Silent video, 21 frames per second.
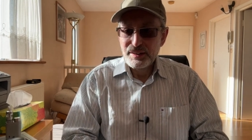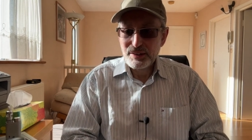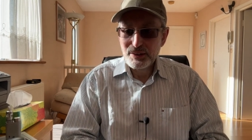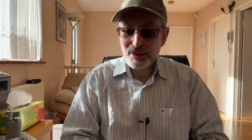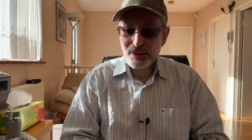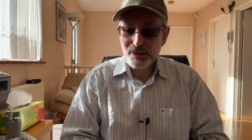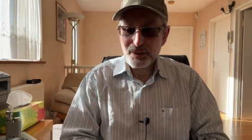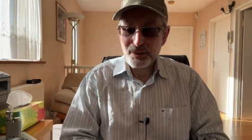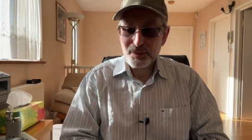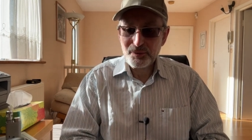
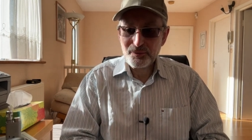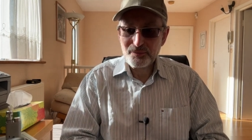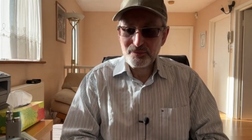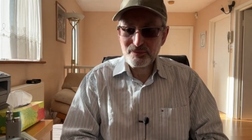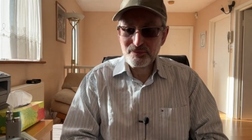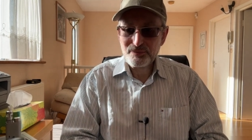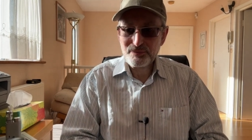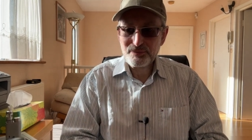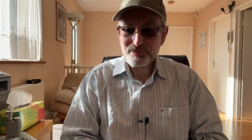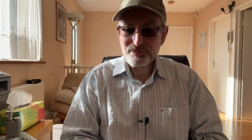
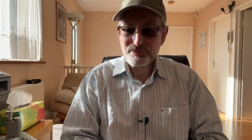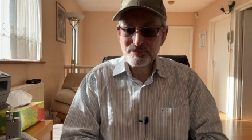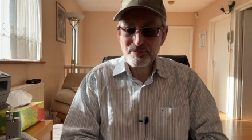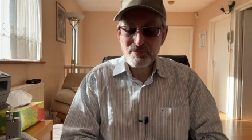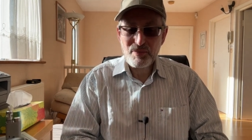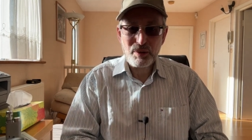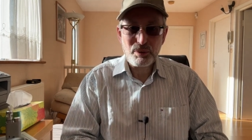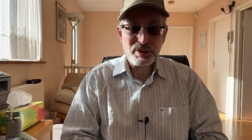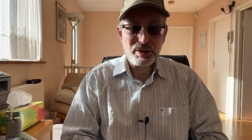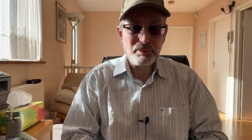Um,
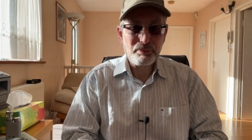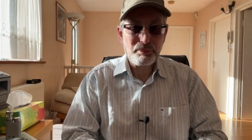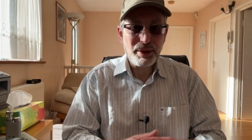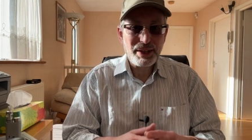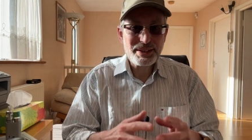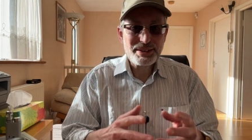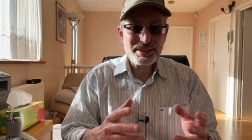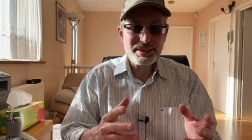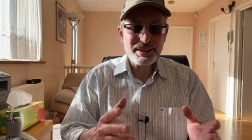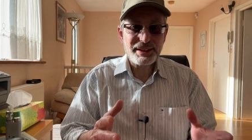the
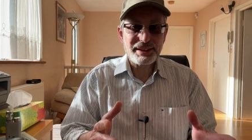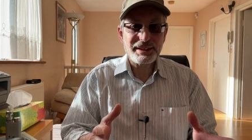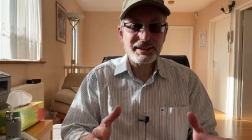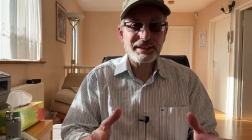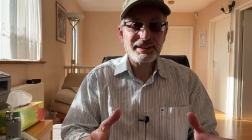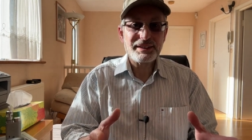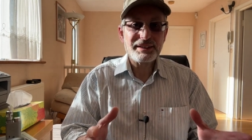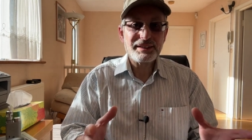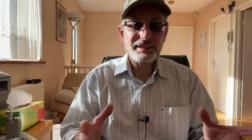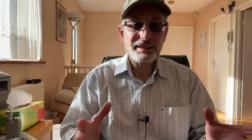
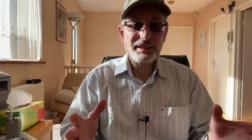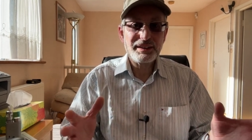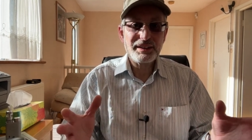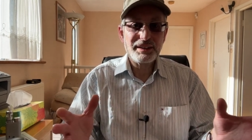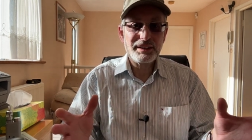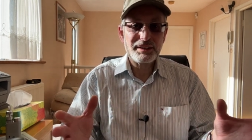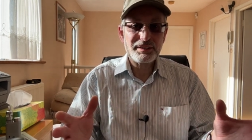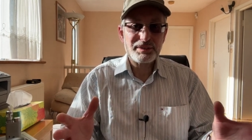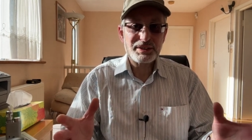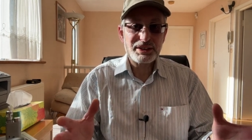basic
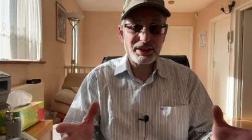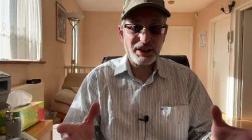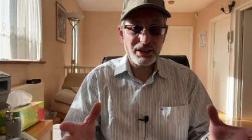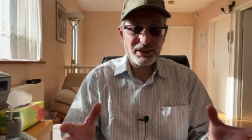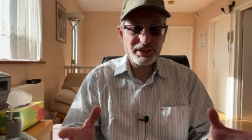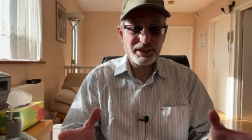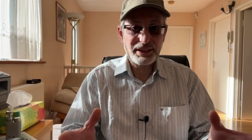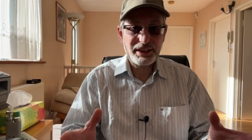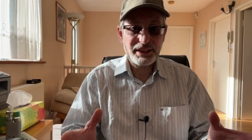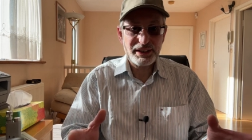uh,
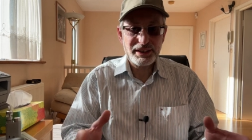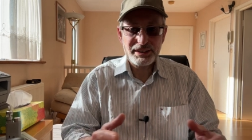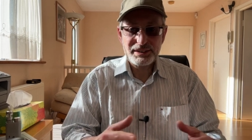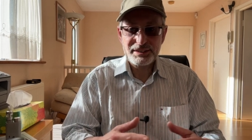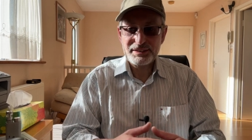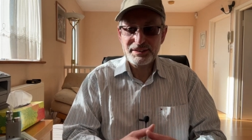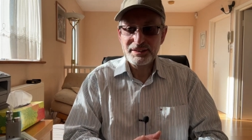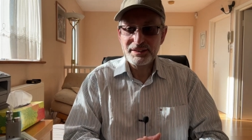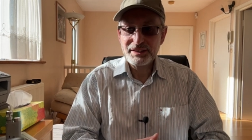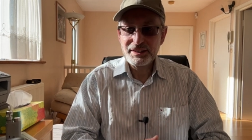starter
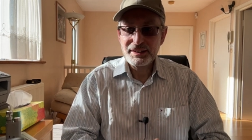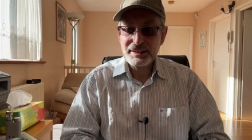kit,